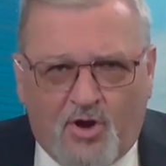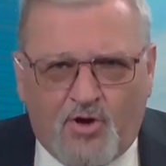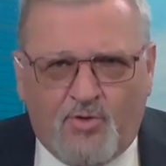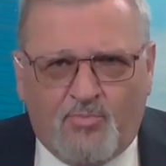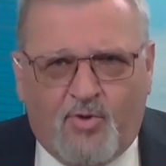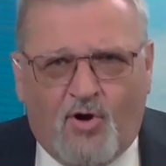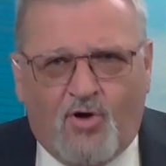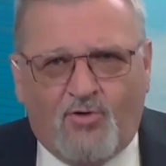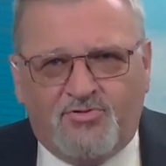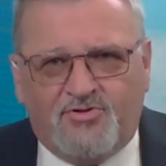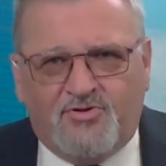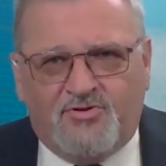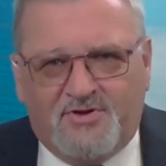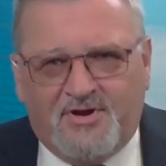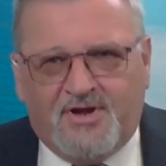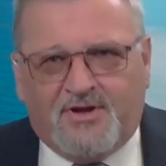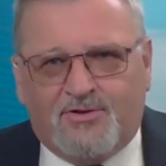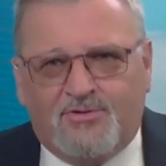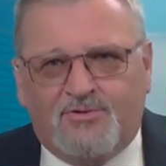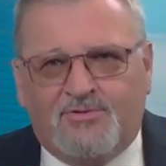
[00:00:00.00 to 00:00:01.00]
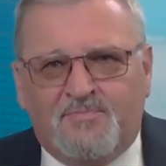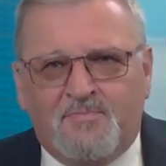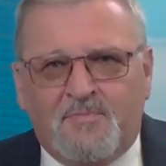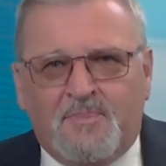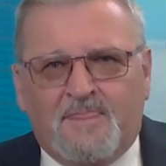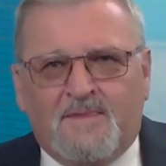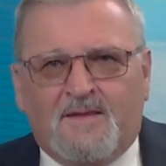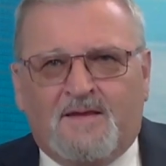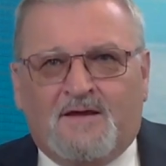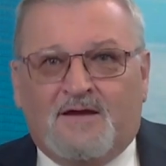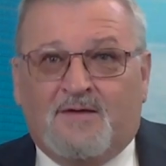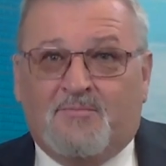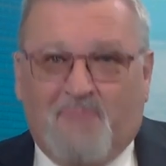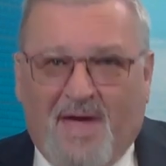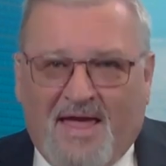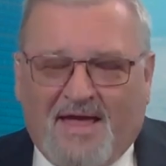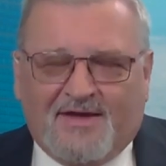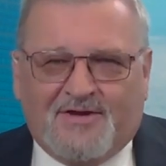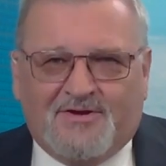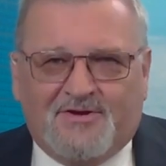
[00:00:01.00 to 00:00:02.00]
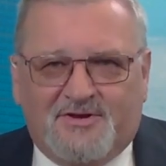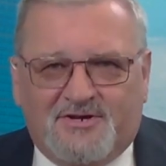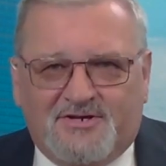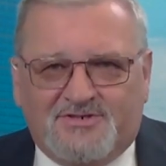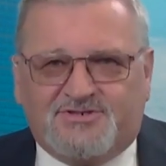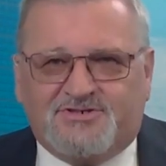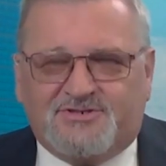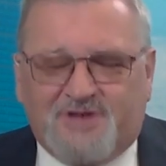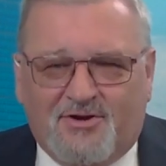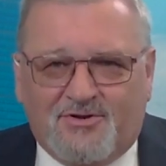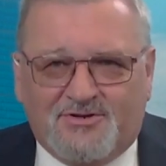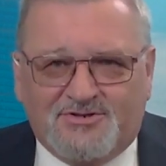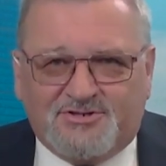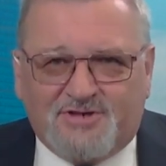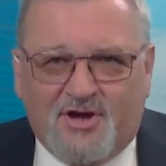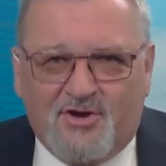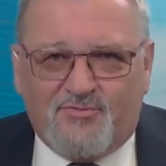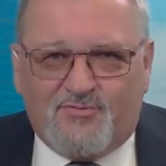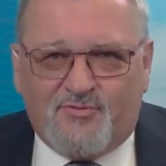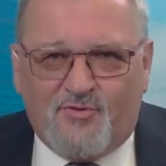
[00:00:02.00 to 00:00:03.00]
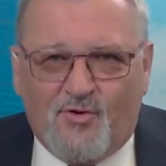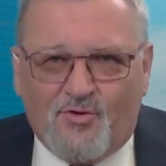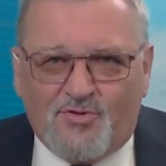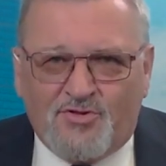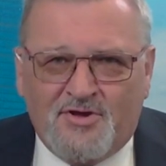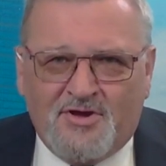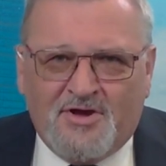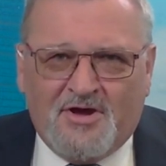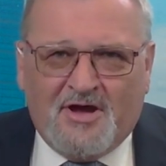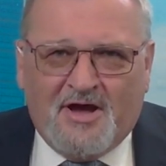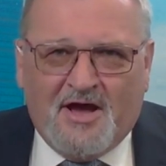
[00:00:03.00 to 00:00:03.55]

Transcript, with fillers: cobalt, the nickel, manganese, so on and so forth,